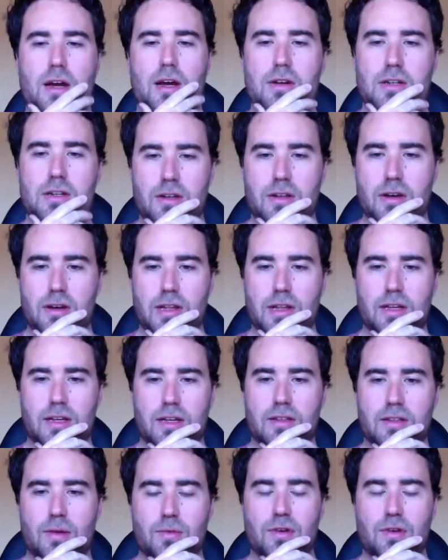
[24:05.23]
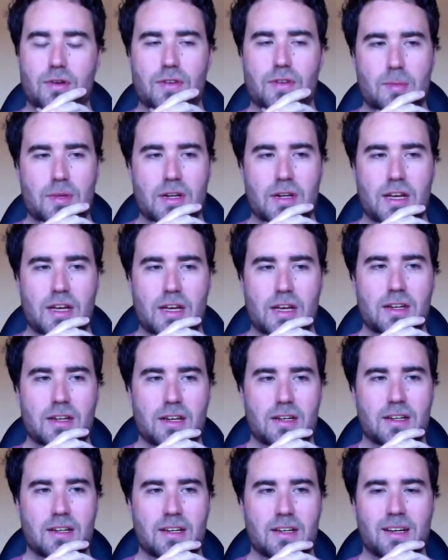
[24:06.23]
go. I didn't know that. That would have come in
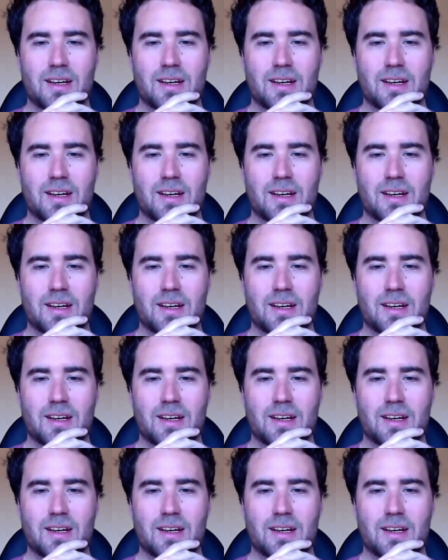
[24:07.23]
handy